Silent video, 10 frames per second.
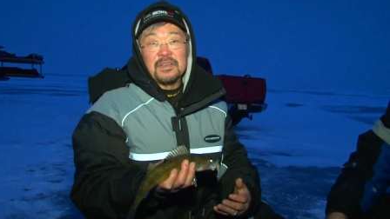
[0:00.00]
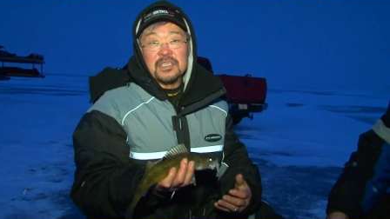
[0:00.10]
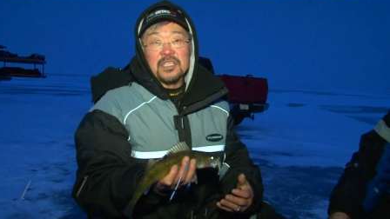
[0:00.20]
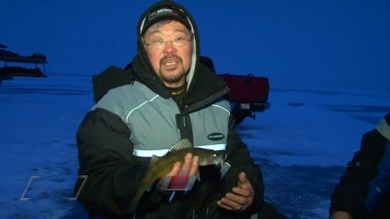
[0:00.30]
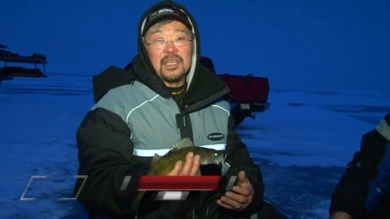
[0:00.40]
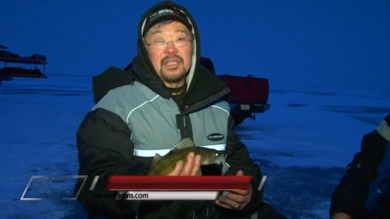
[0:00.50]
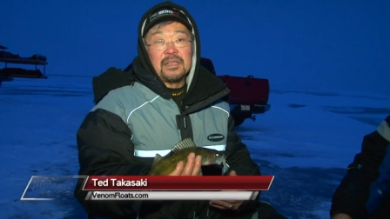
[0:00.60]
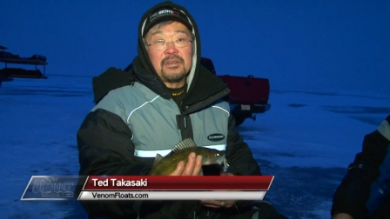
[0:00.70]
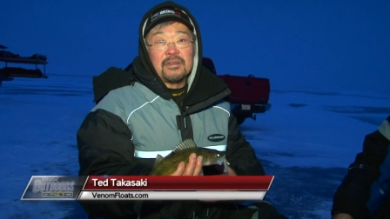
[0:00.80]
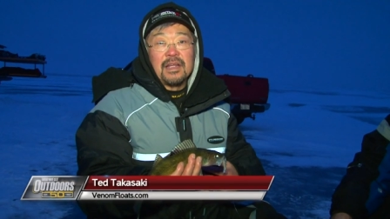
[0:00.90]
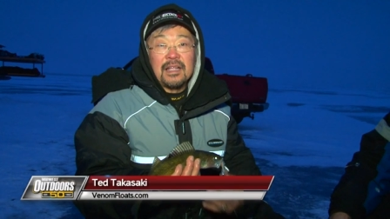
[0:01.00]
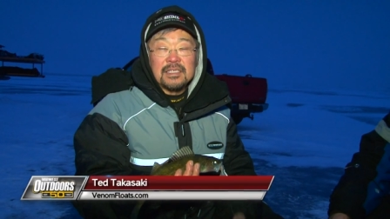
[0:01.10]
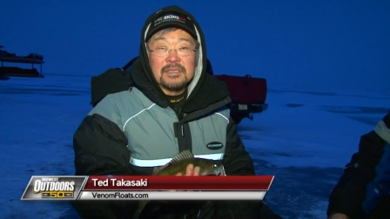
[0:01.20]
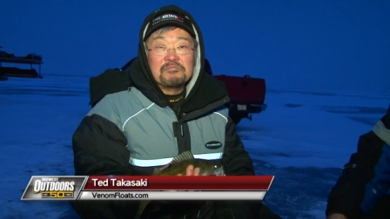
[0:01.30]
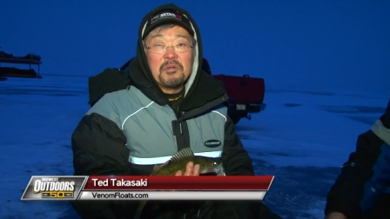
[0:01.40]
fish in,
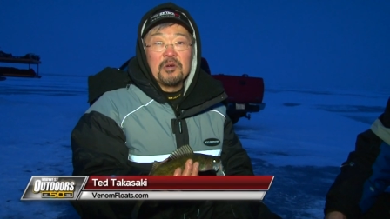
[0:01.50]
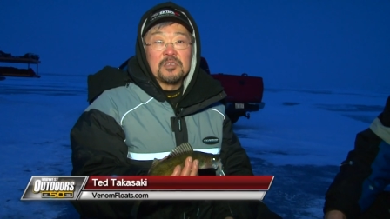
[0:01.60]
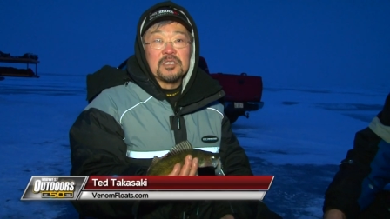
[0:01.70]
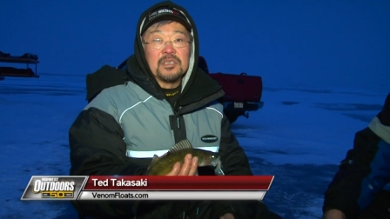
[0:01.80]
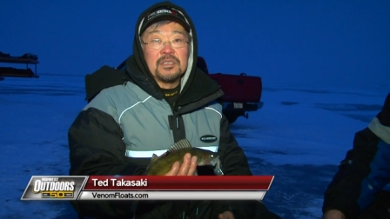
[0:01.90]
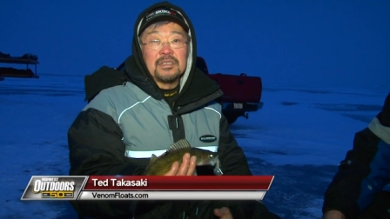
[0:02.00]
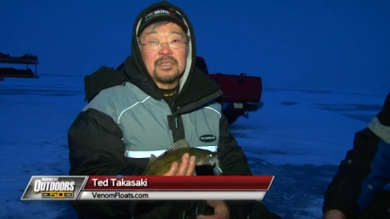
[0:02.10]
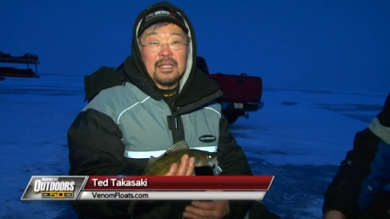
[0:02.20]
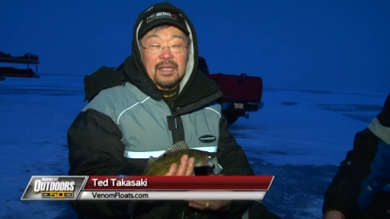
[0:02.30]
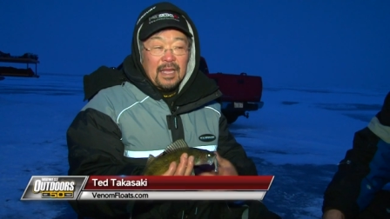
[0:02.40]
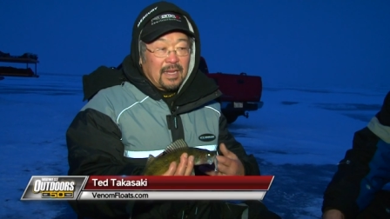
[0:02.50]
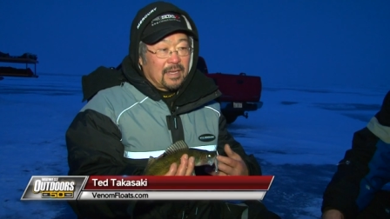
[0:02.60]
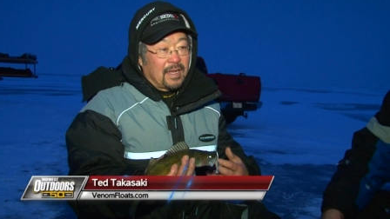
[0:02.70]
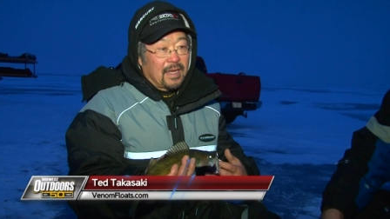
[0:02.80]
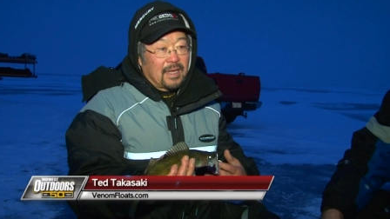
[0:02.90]
create some motion,
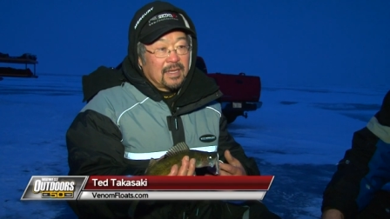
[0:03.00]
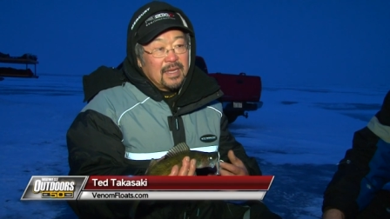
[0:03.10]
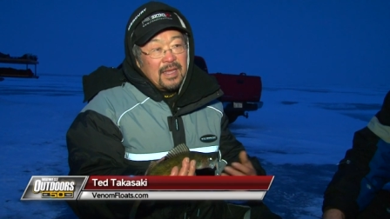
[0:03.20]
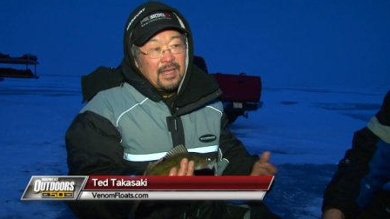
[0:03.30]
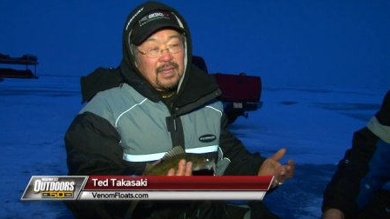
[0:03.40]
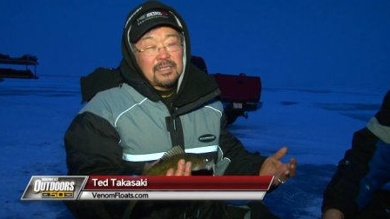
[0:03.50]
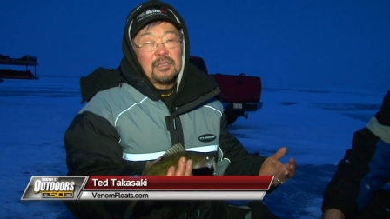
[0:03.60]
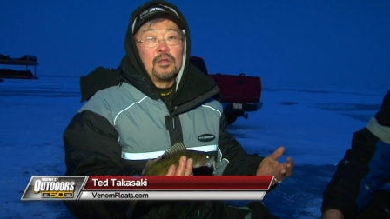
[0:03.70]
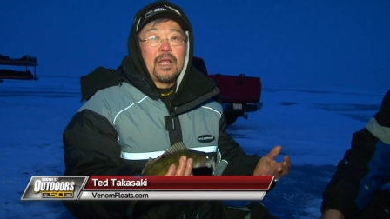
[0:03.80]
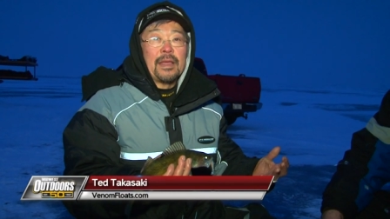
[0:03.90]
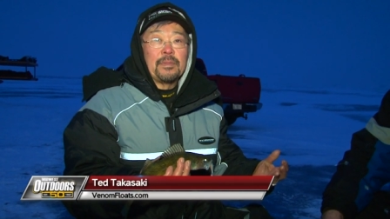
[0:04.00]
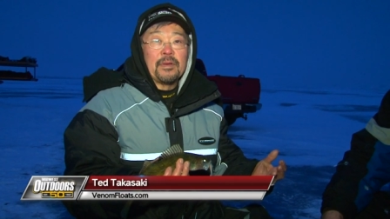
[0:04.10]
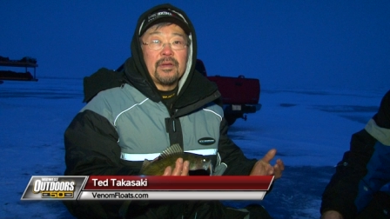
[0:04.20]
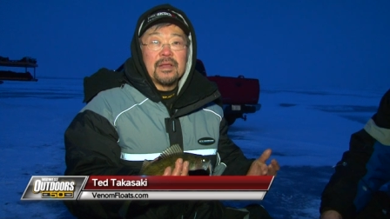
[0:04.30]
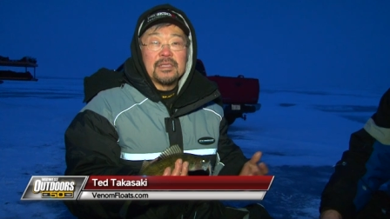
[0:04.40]
and uh, in these low light
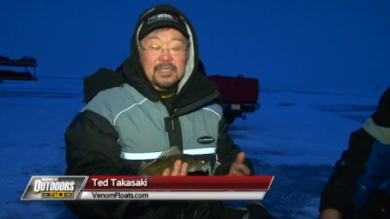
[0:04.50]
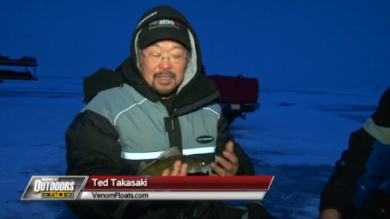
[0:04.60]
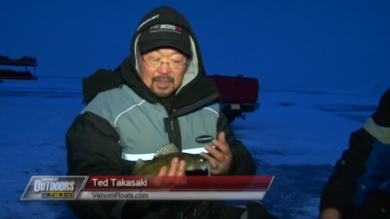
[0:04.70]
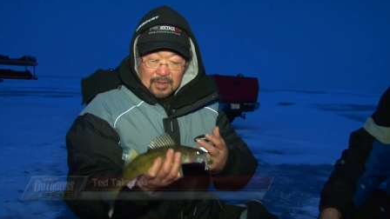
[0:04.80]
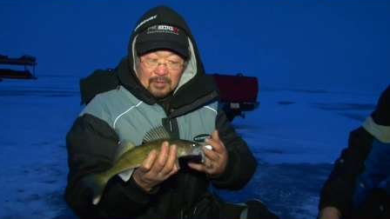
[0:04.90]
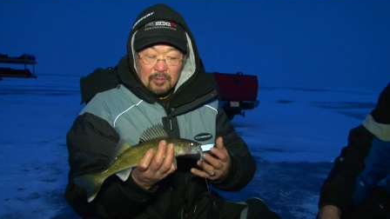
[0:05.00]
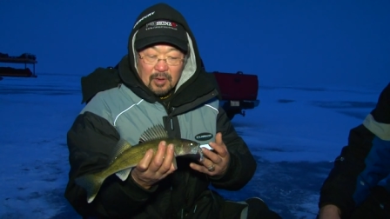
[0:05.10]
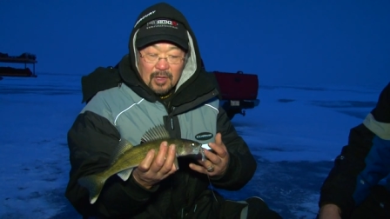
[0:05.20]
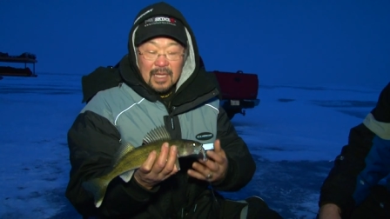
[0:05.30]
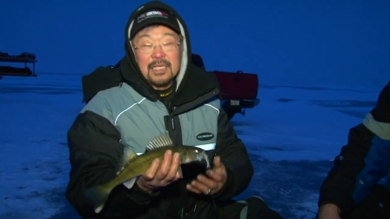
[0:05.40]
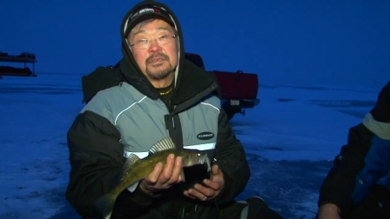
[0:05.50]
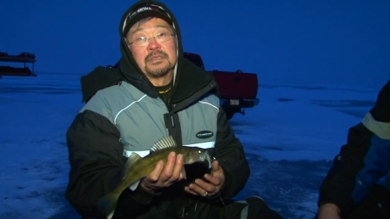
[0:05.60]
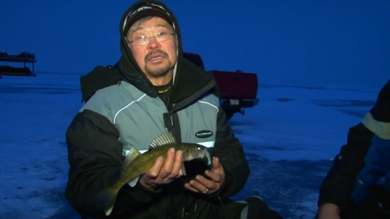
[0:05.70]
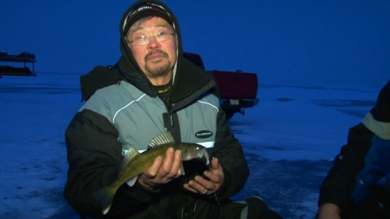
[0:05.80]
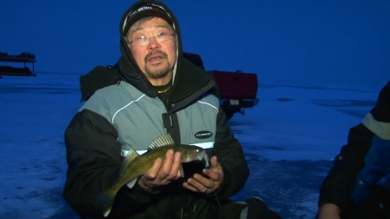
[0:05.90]
periods, walleyes will
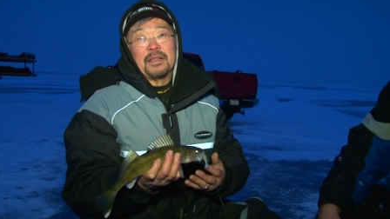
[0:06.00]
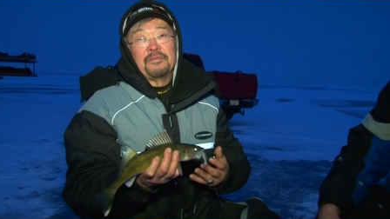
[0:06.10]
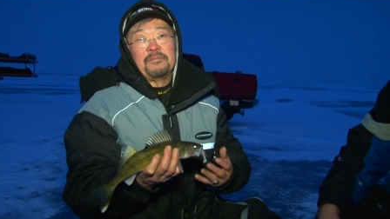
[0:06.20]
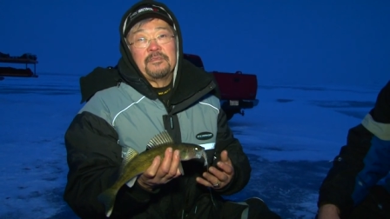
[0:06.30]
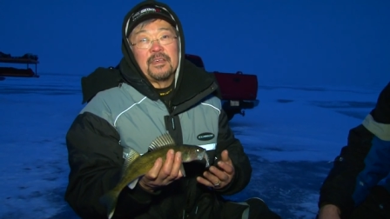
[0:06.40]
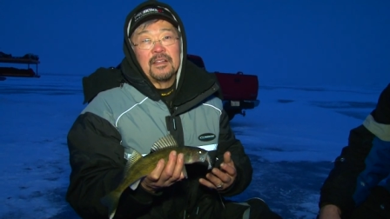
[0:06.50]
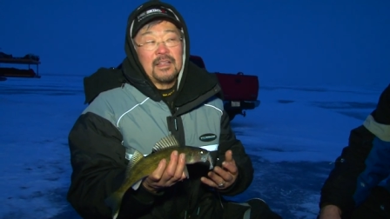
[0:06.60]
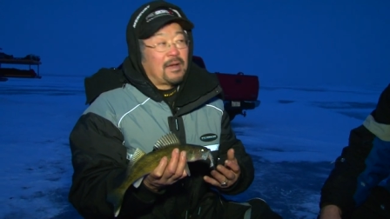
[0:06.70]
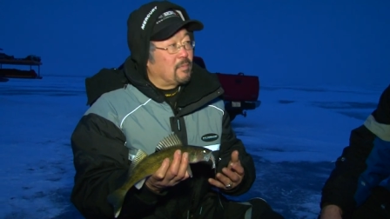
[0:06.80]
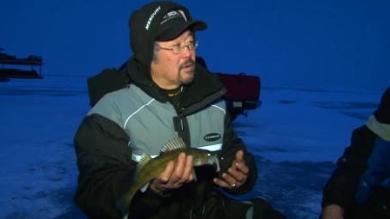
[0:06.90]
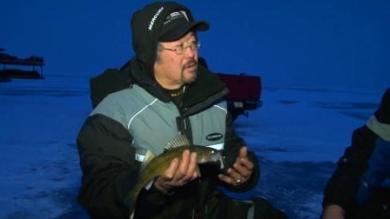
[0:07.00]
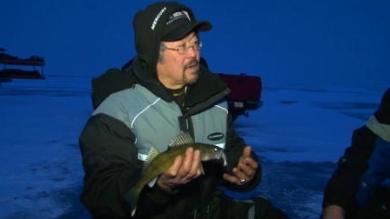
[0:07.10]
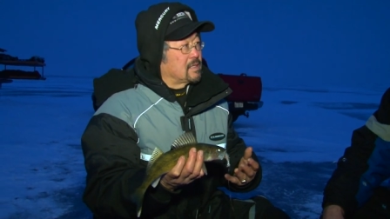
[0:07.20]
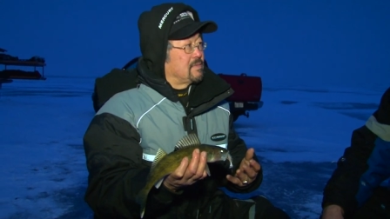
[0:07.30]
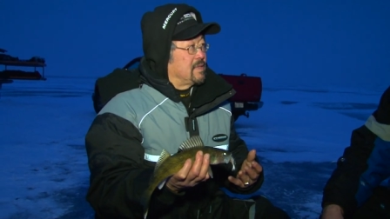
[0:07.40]
typically feed a lot more
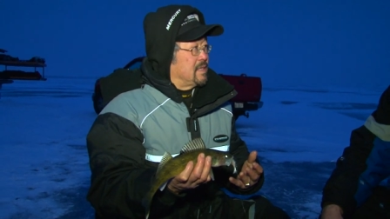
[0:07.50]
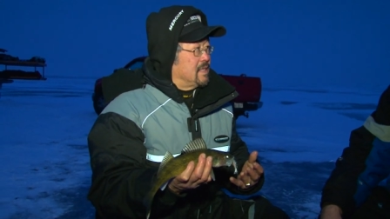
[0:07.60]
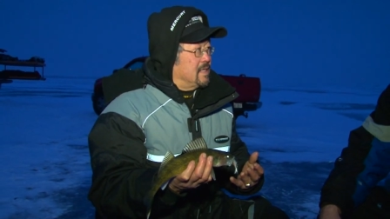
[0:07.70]
aggressively.